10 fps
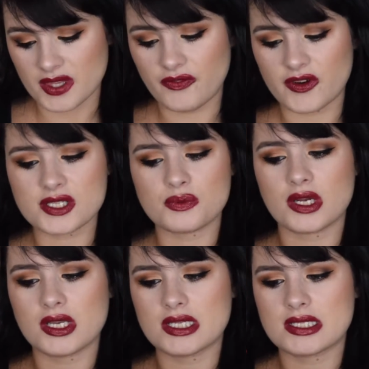The first
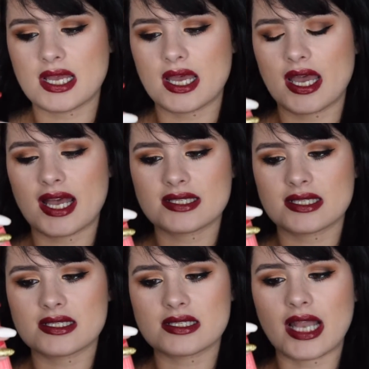one is the
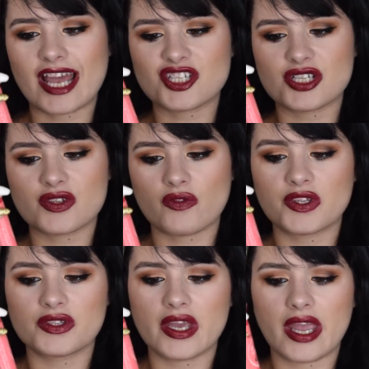Essence Lashes of
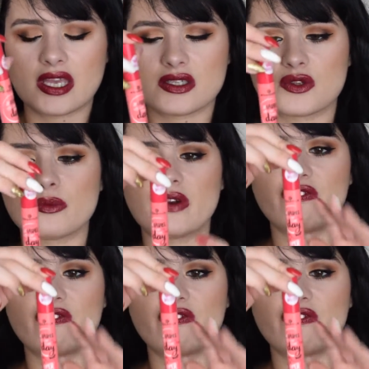the Day Super